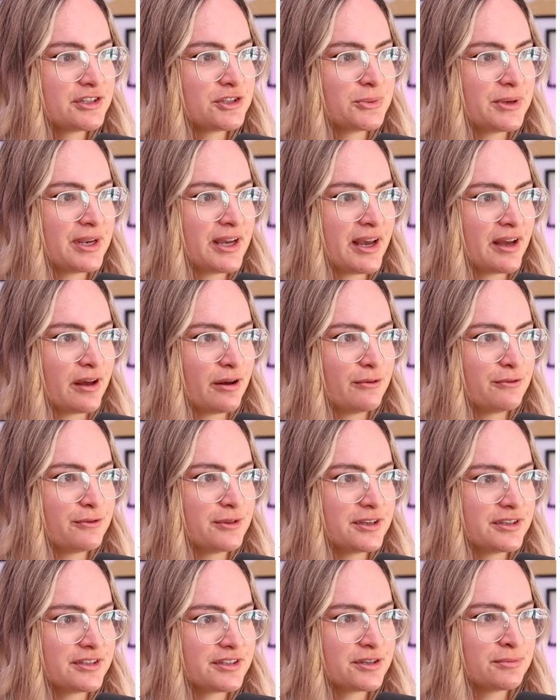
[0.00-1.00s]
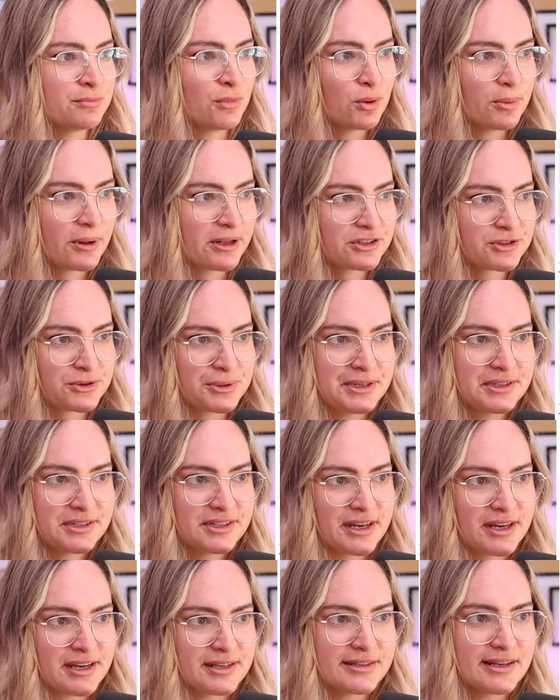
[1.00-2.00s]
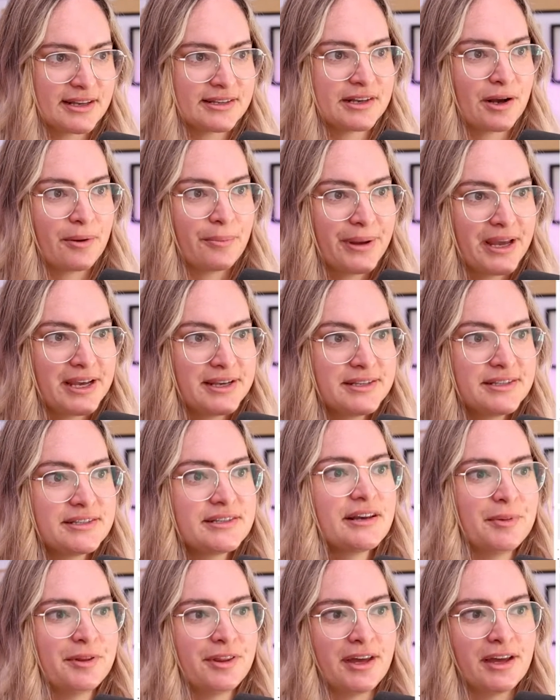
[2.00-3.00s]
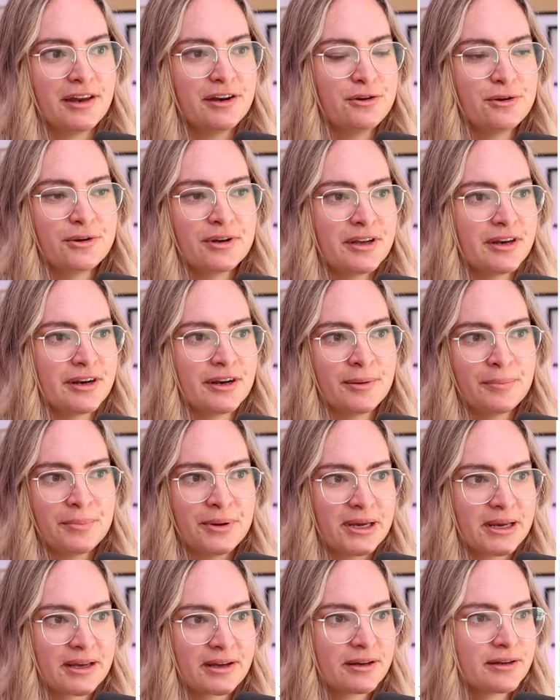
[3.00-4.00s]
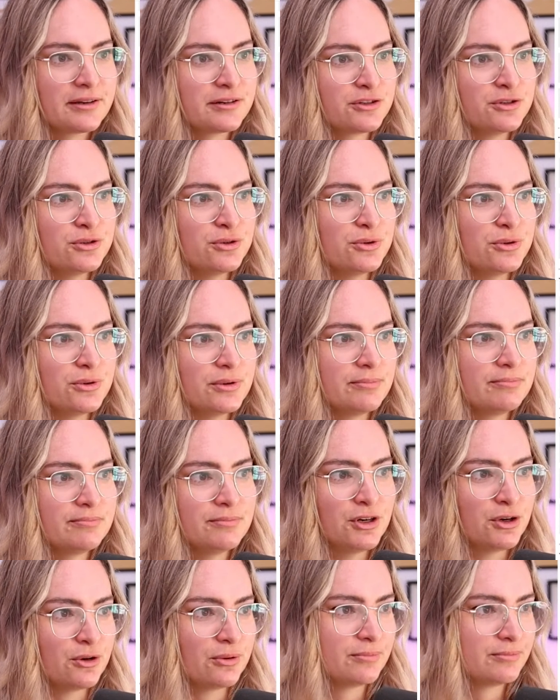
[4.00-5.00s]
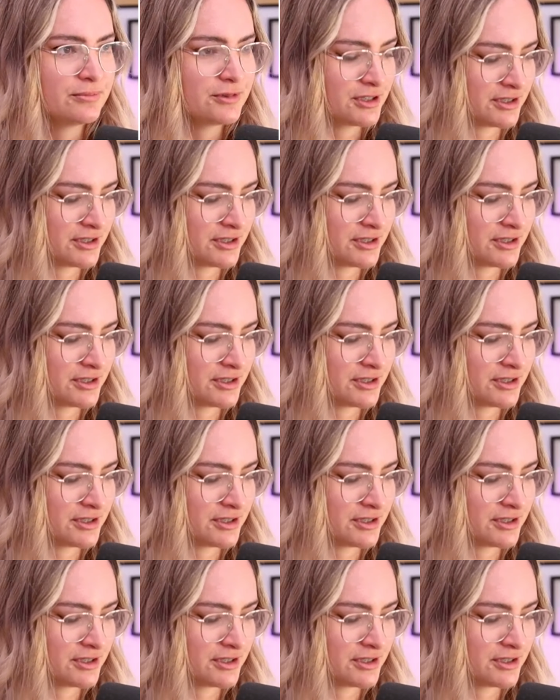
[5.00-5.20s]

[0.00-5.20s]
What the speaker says: So we have this mobile screen size as our base, but then you can pick to, you know,